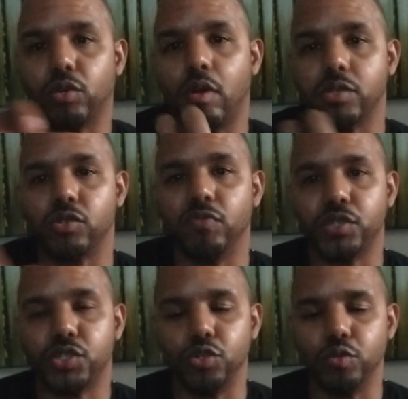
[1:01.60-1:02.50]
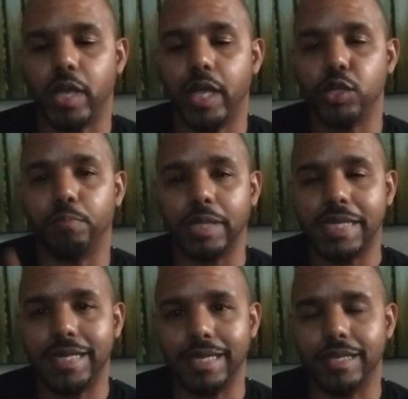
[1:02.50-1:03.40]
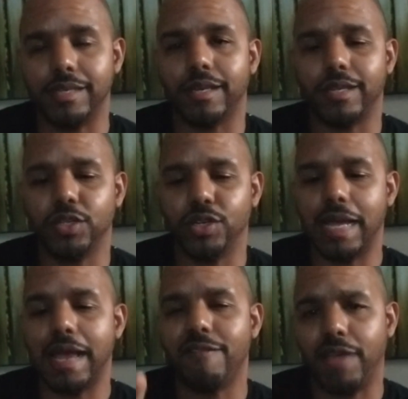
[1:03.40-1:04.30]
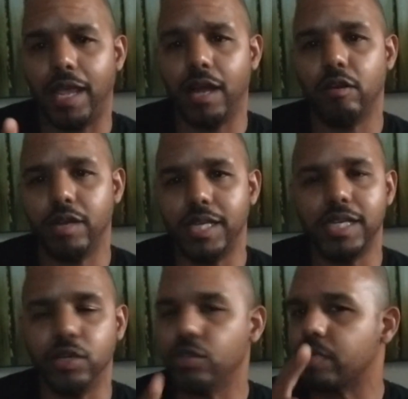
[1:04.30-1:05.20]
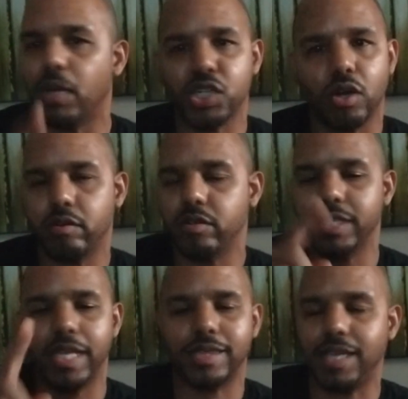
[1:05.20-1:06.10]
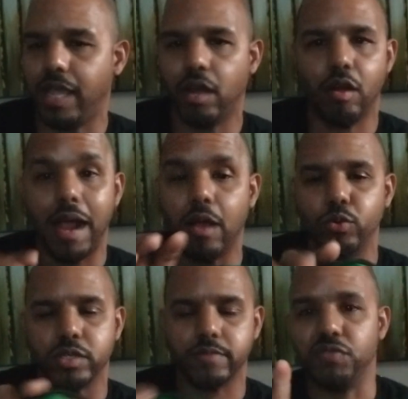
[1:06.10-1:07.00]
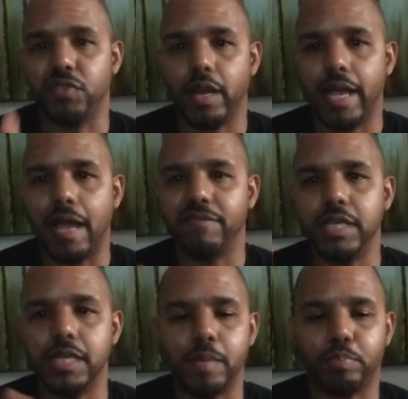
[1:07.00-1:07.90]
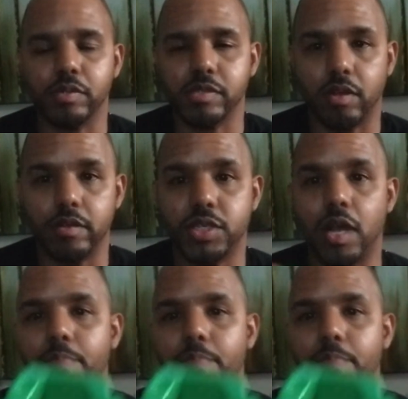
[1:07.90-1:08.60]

with the crossover tube and you're bleeding it, you're going to have air in here. It's much harder to get the air out. You've got to have the nipples on